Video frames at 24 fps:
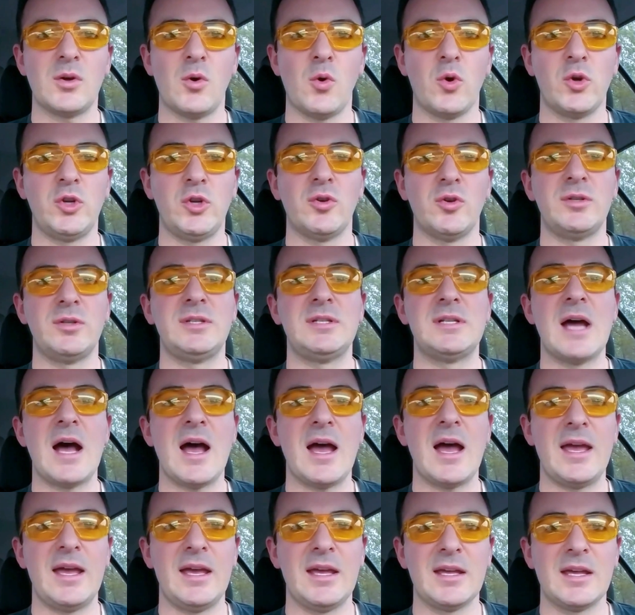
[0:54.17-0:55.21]
or you're
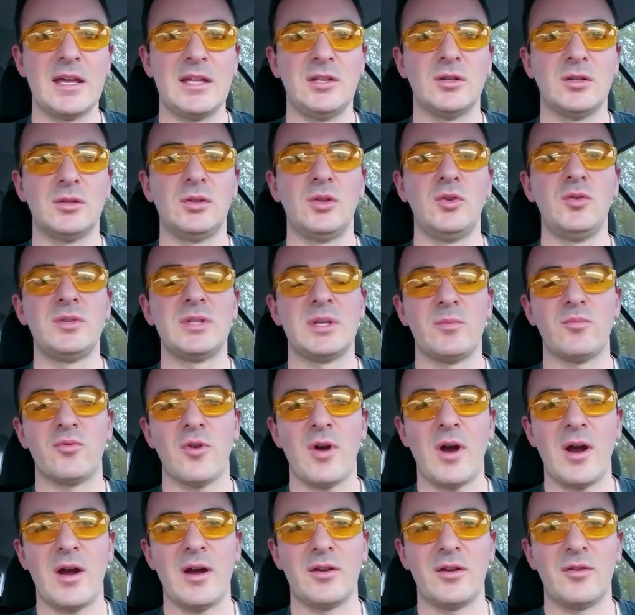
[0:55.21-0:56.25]
dying and you're losing
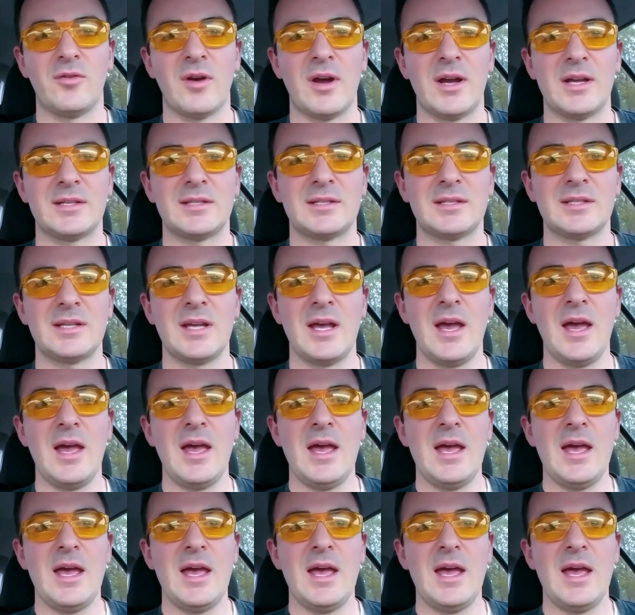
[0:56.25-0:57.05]
progress.